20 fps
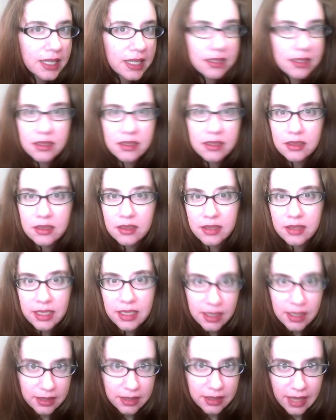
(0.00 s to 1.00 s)
isn't
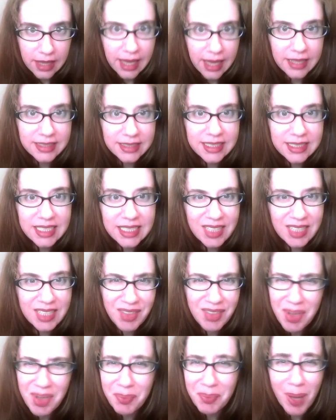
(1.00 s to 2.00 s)
thinking that.
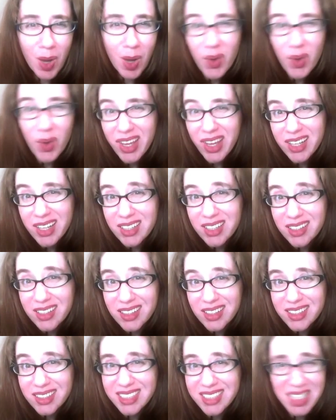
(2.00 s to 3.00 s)
Even a poet
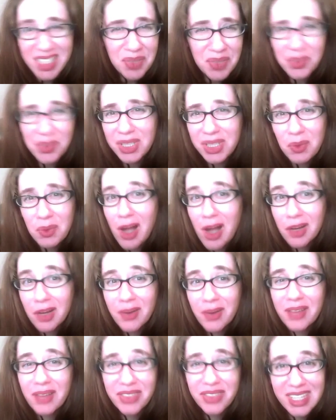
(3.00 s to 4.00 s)
doesn't really walk
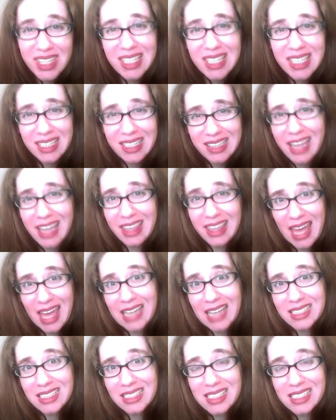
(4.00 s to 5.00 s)
around thinking like
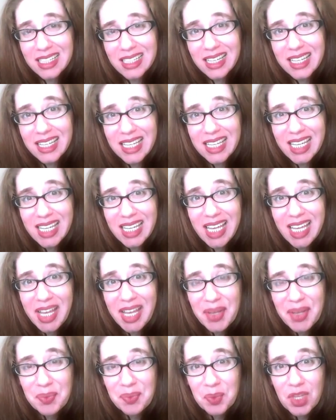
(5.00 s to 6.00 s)
that.
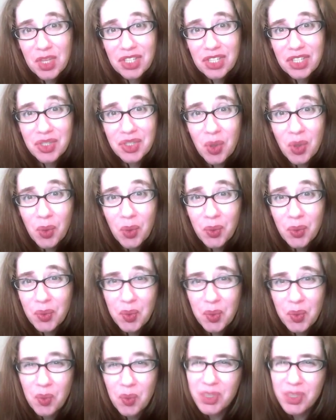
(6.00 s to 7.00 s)
So
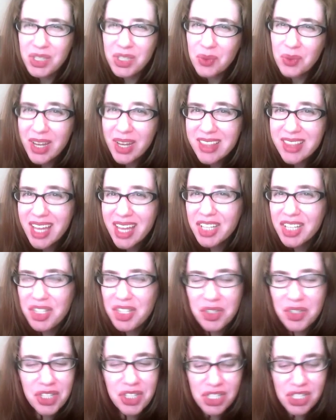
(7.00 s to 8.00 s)
when you write that,
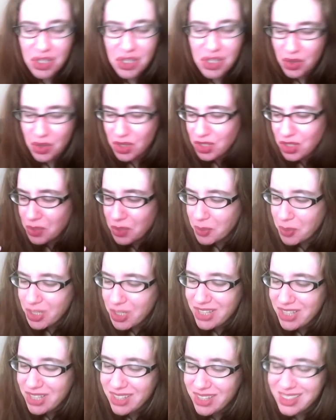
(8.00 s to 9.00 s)
you're
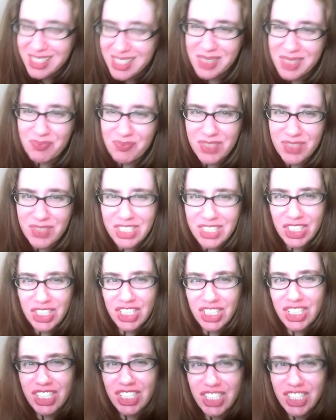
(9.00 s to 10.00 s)
putting like these
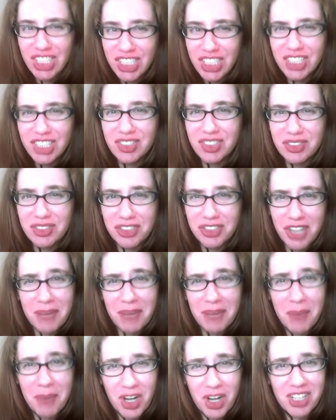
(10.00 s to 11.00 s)

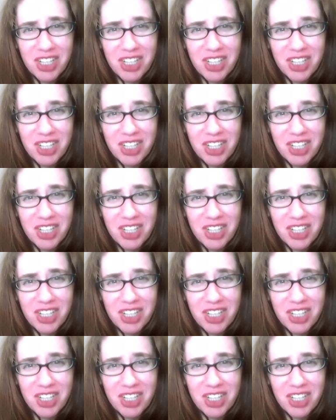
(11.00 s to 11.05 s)
tread,